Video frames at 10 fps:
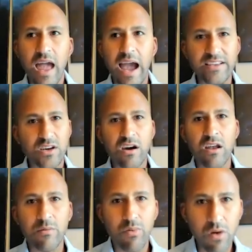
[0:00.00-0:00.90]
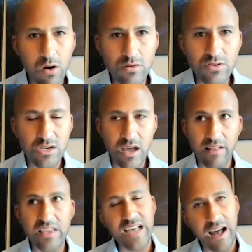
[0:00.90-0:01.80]
I took an approach, at
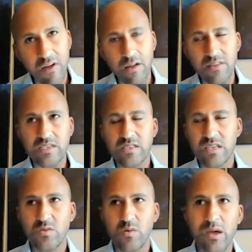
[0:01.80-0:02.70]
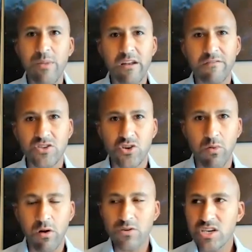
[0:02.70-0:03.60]
least I thought this would be a beneficial
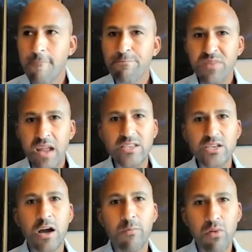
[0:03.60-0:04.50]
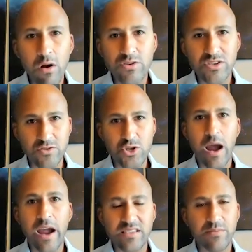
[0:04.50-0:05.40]
approach. I took an approach of
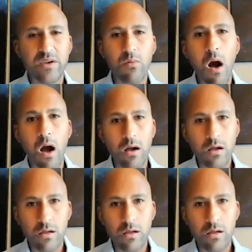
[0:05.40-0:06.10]
trying to be wrong.